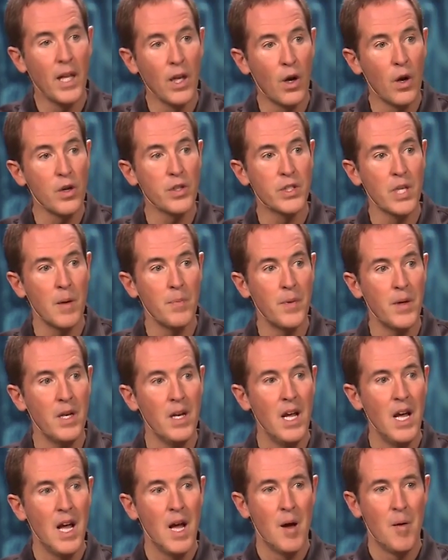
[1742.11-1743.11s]
learn
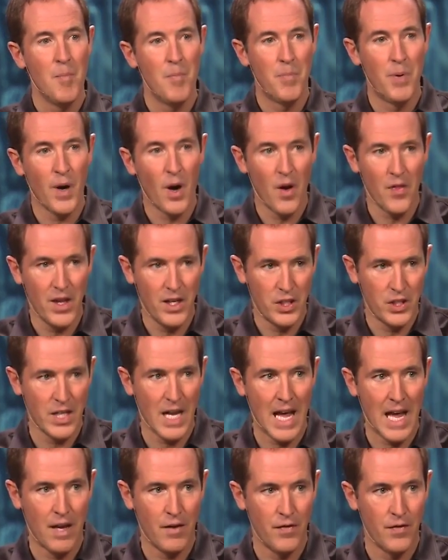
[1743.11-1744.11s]
something, but are they
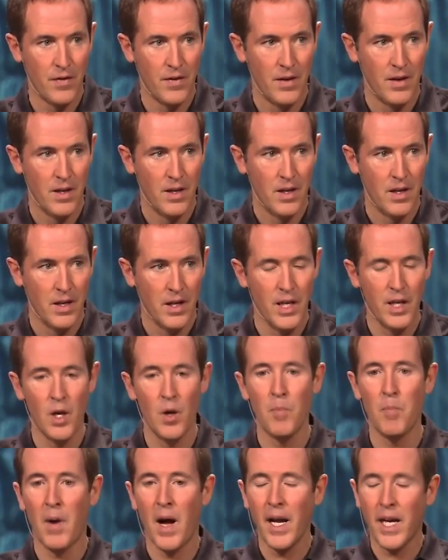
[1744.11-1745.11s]
safe?
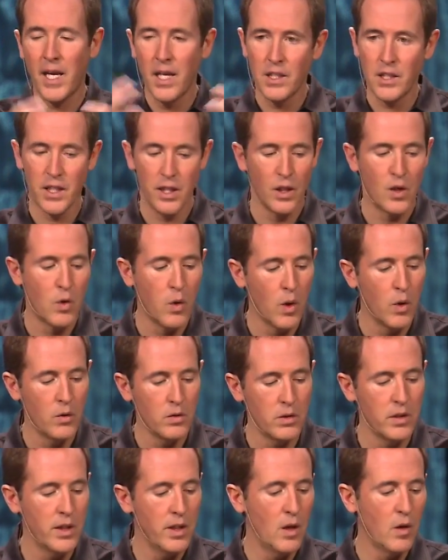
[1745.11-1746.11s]
My kids can
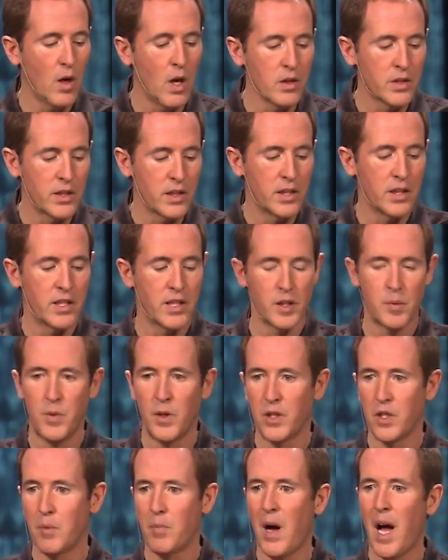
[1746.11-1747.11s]
quote, all 66
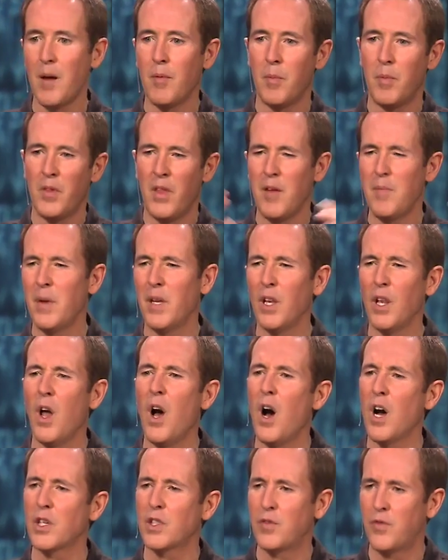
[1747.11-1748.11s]
books of the Bible, but they've been
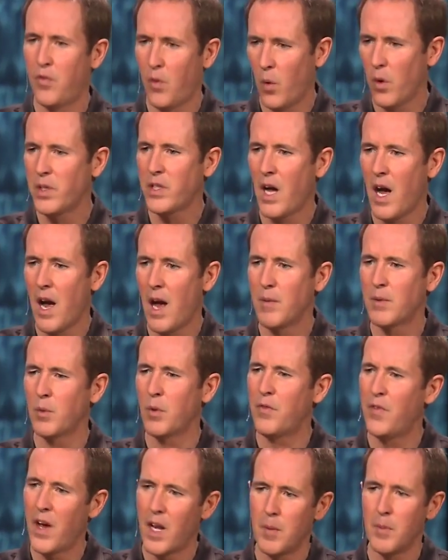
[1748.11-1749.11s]
lost 4 times and
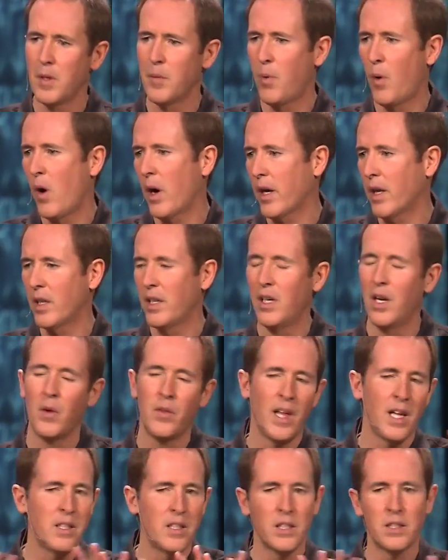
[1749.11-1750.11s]
we found them in the park.
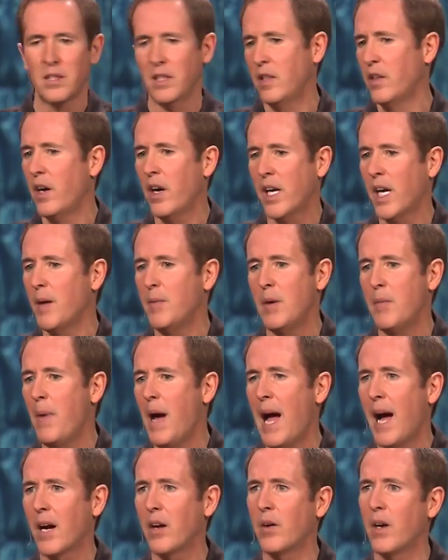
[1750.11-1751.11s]
They're not coming
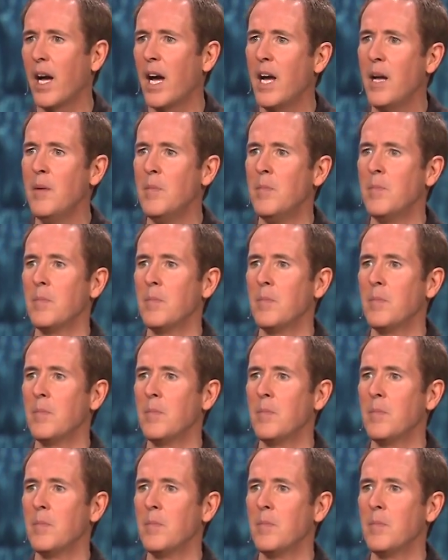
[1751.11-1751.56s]
back, okay?